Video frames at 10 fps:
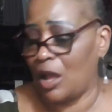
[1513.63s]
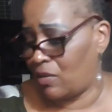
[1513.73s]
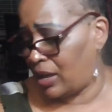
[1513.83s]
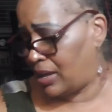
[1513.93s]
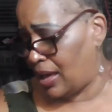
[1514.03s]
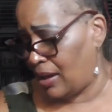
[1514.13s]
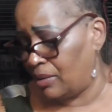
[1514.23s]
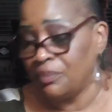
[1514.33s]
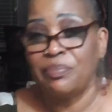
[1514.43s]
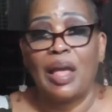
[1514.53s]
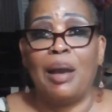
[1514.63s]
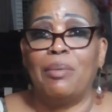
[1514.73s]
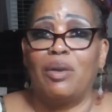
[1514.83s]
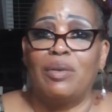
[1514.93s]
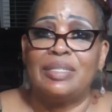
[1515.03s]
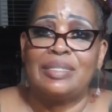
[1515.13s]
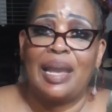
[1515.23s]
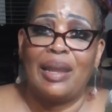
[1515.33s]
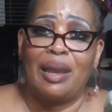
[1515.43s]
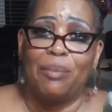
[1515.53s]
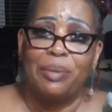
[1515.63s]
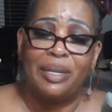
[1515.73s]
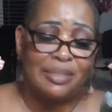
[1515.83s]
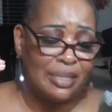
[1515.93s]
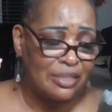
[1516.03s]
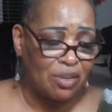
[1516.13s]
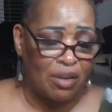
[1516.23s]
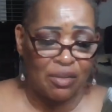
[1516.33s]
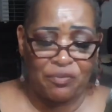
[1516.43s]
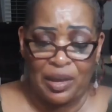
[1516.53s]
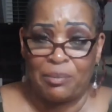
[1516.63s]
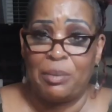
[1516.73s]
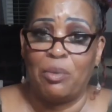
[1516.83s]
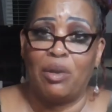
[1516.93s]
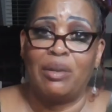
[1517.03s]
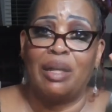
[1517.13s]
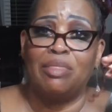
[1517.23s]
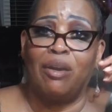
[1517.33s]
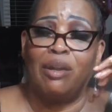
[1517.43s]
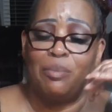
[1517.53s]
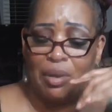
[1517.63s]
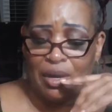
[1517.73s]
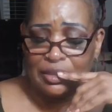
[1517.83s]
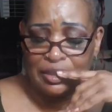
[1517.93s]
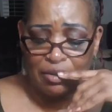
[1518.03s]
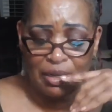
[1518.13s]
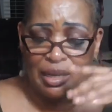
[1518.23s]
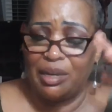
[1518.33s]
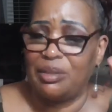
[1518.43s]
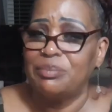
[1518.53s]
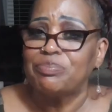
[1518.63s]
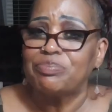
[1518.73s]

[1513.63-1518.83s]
Okay, yeah. I'm going to go and sign out because it's starting to affect me more than I thought it was. So, look here.